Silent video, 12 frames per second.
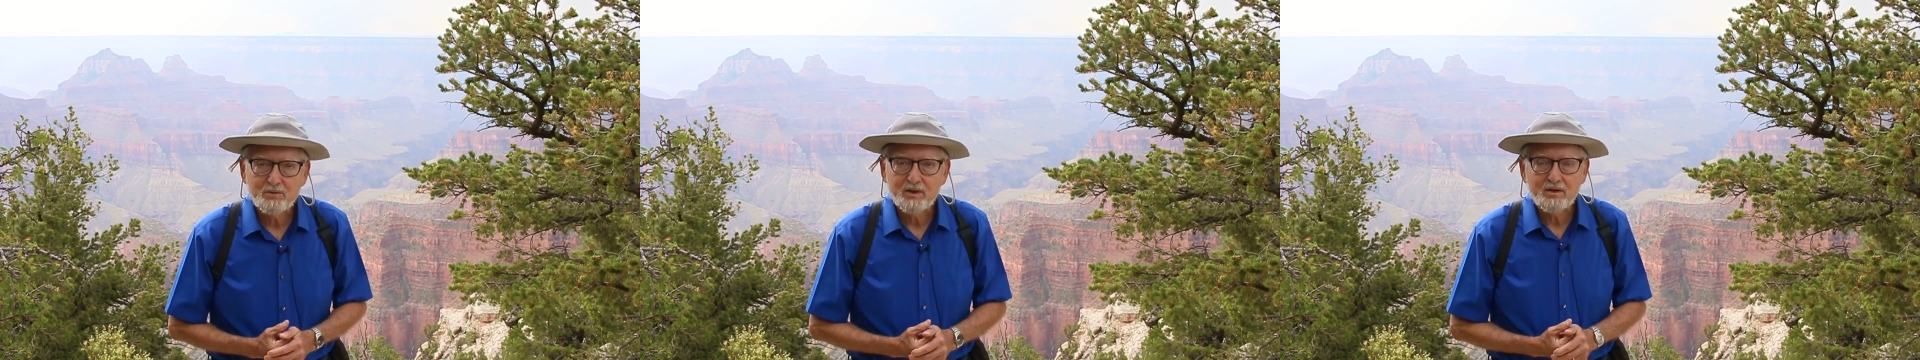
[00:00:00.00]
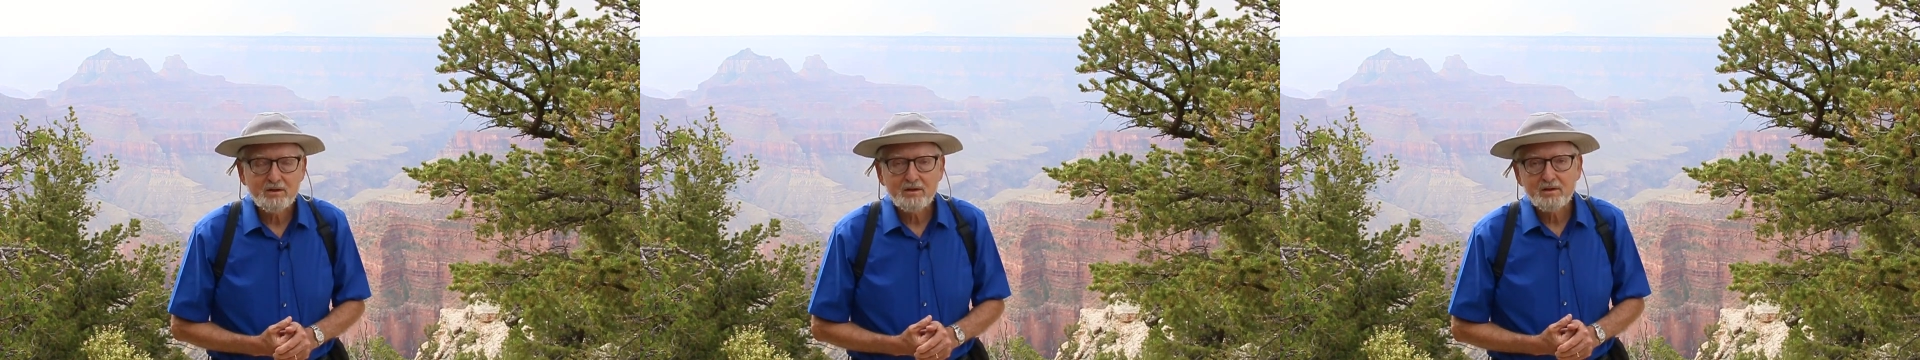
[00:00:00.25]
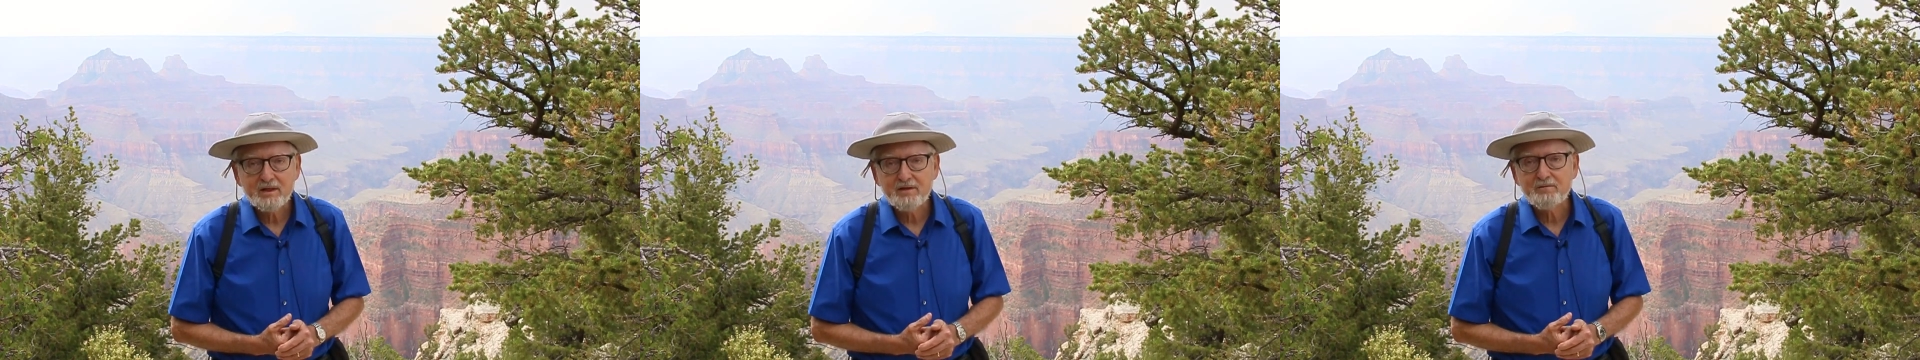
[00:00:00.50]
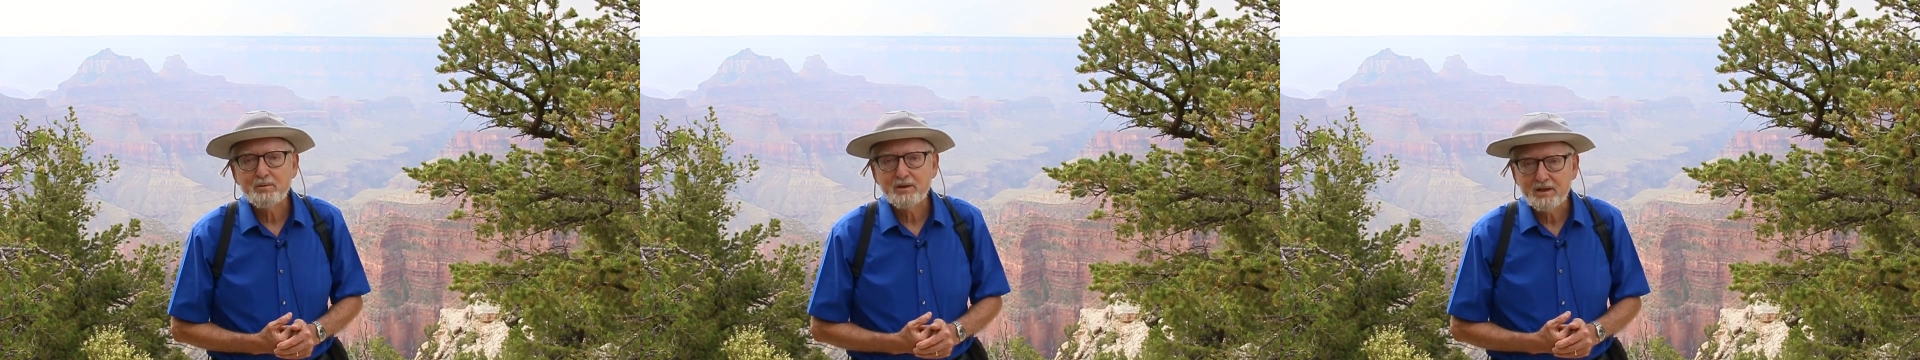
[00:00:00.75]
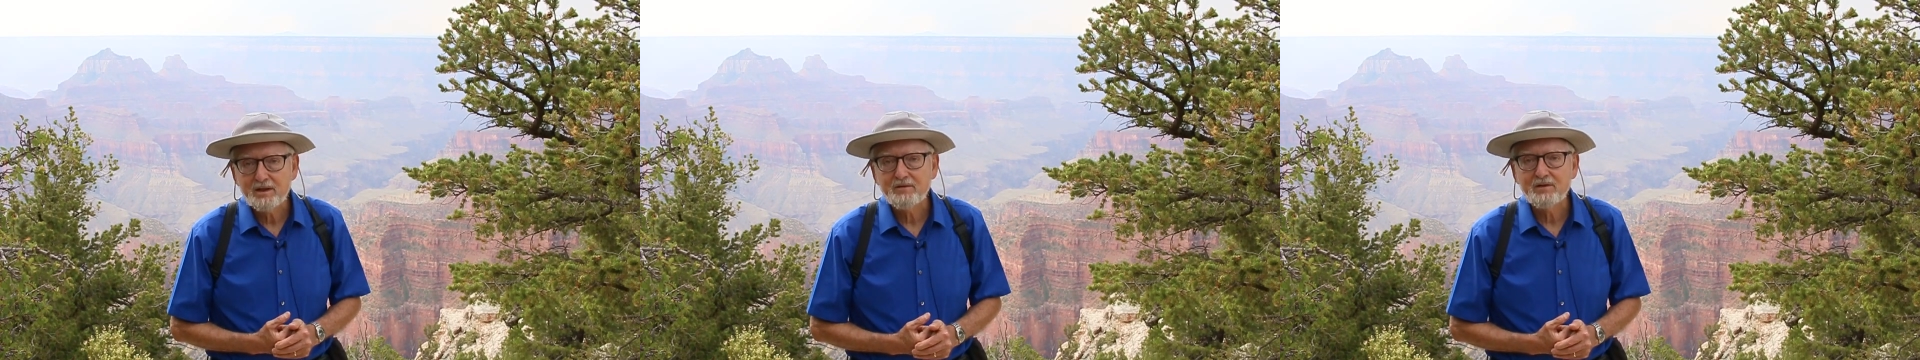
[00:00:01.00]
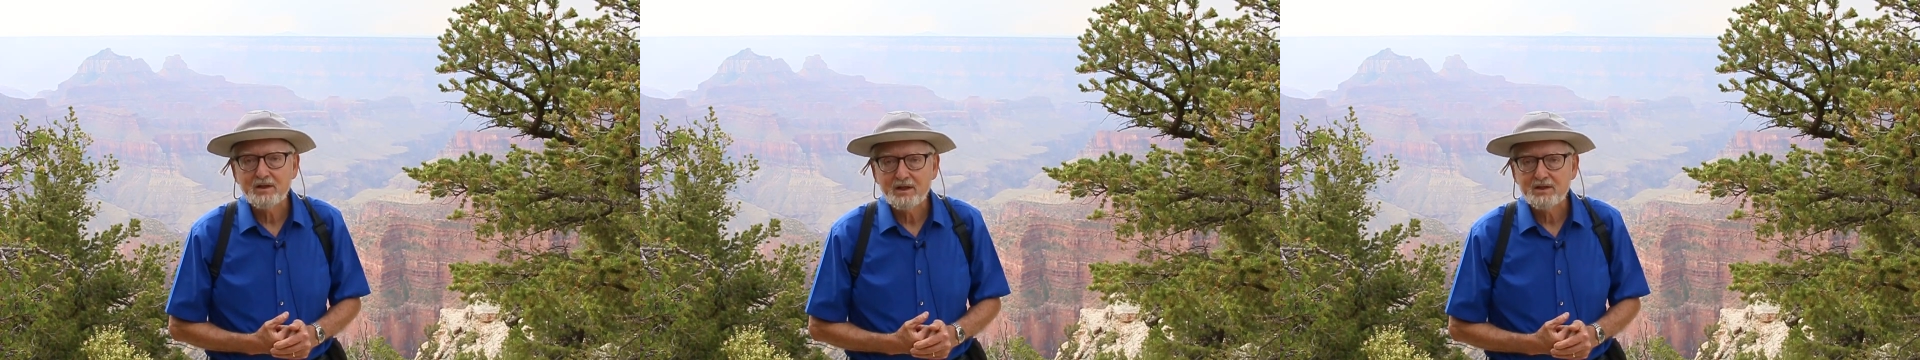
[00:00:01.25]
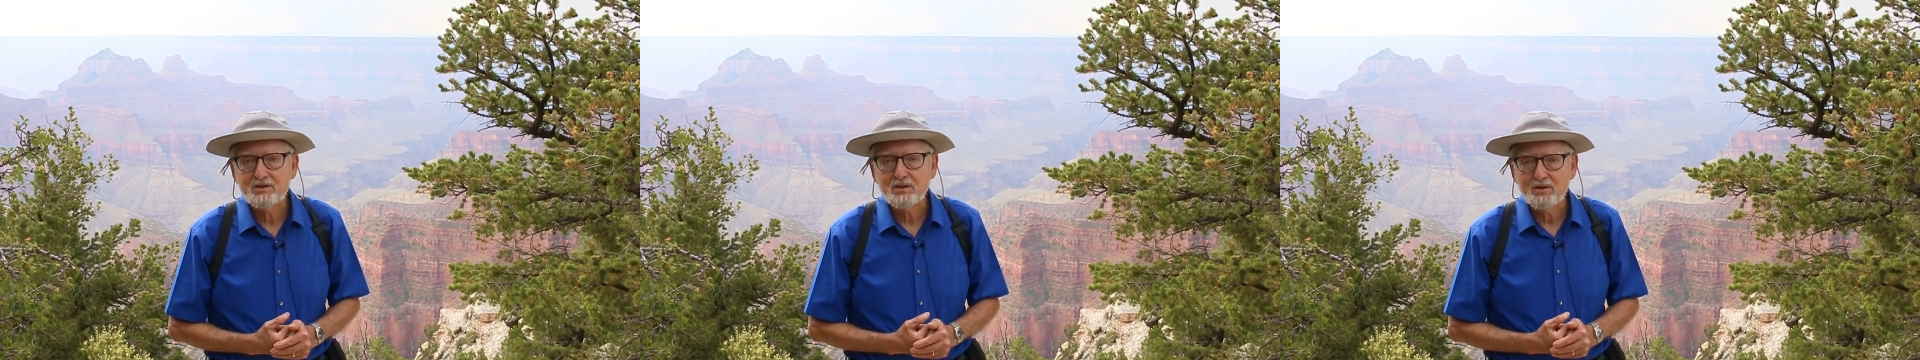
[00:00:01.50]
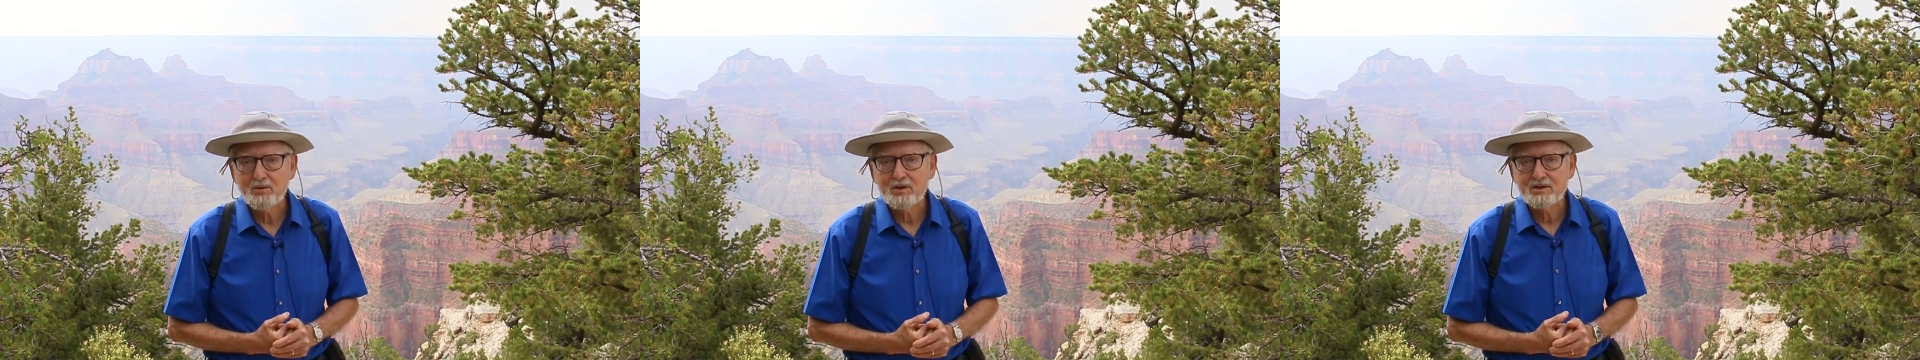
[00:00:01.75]
We all have plenty of
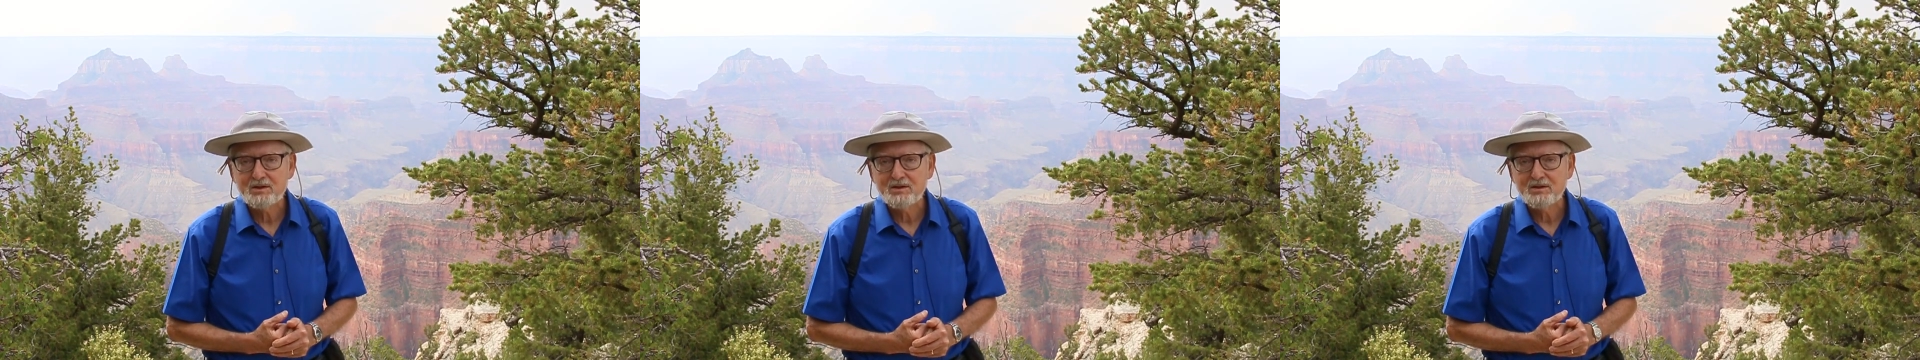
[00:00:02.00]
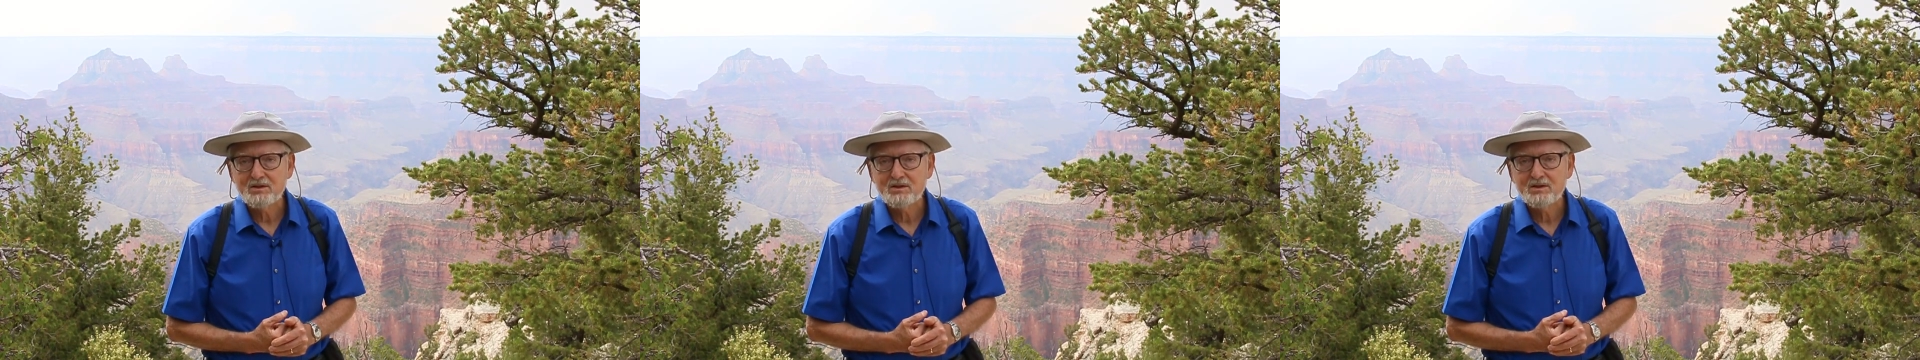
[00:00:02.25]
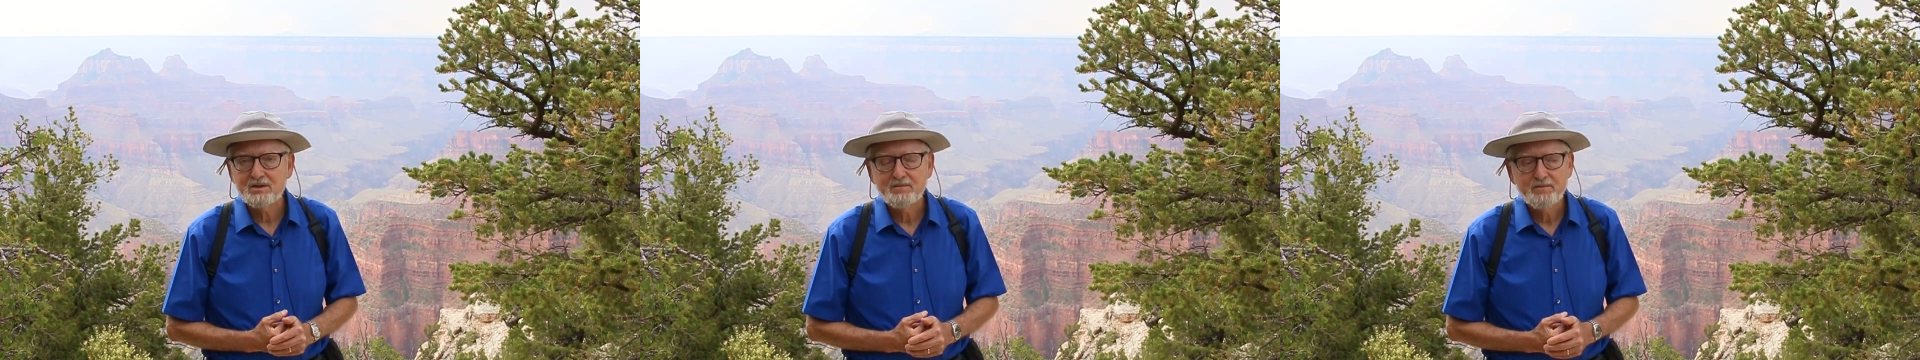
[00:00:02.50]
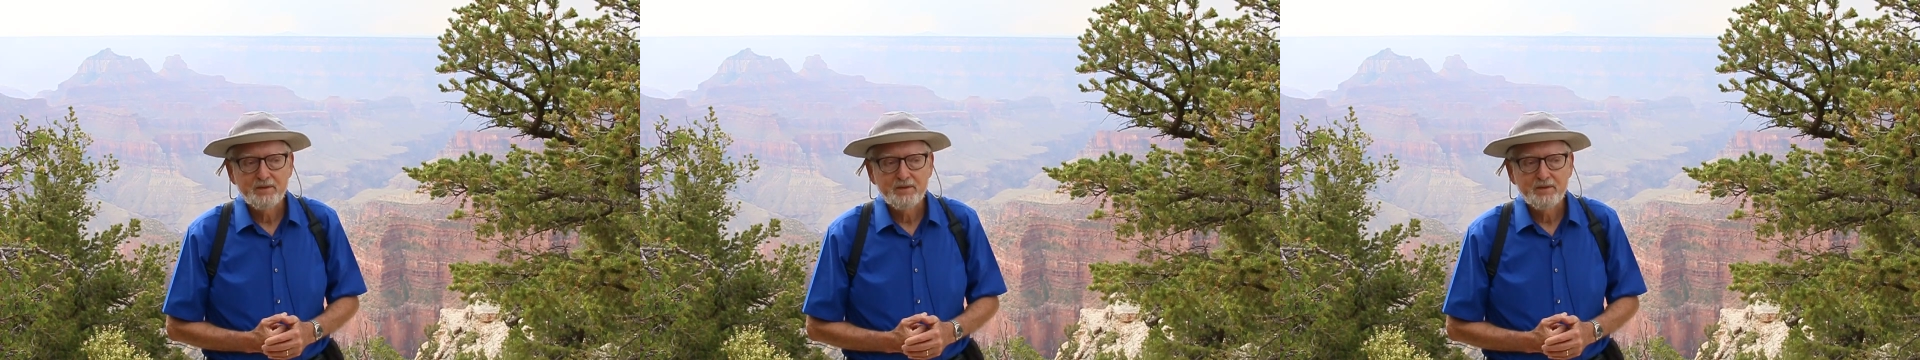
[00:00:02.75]
unanswered questions.